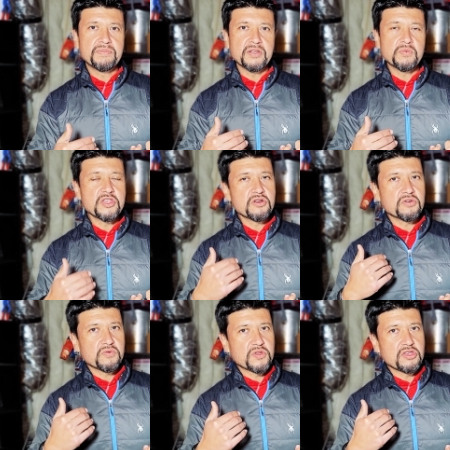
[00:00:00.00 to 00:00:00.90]
But when you're
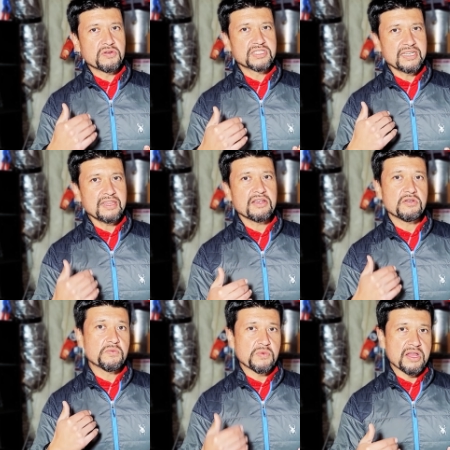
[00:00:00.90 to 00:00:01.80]
when you sit there and
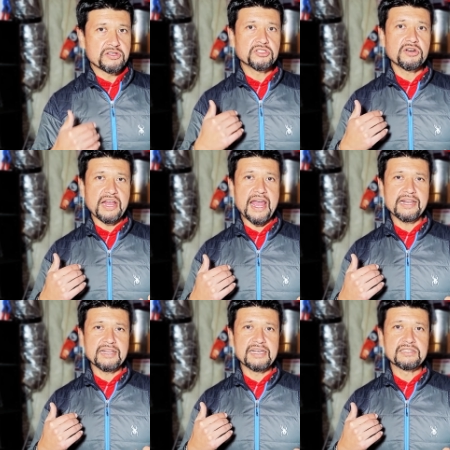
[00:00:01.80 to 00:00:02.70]
you and you start
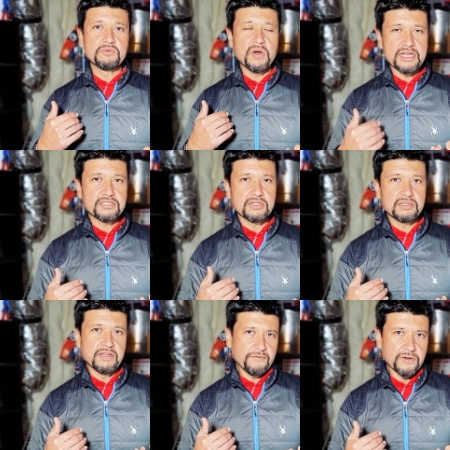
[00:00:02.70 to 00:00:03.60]
analyzing why is it
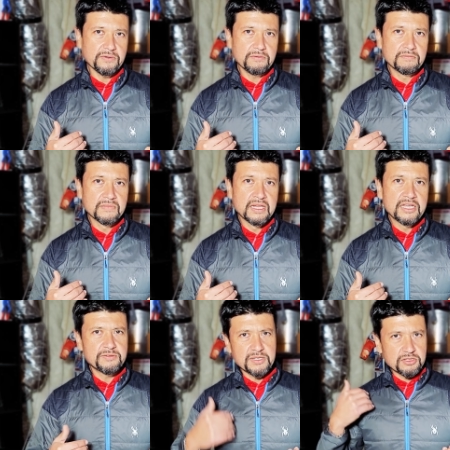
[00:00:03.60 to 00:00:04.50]
difficult,
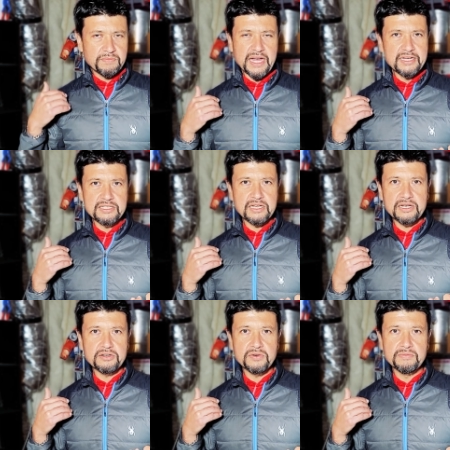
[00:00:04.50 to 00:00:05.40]
it's because your body's not
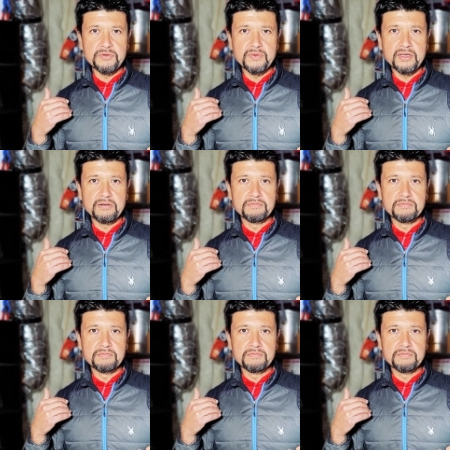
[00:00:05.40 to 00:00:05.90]
in agreement with you.